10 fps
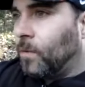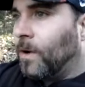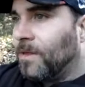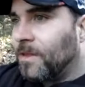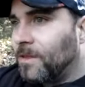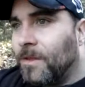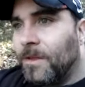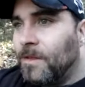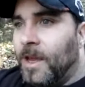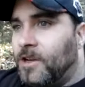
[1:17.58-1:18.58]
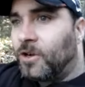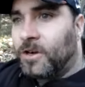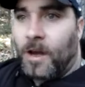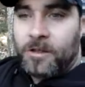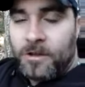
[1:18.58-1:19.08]
what nature
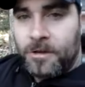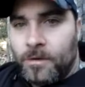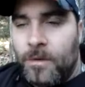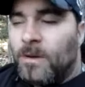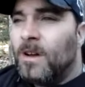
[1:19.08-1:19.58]
doesn't do,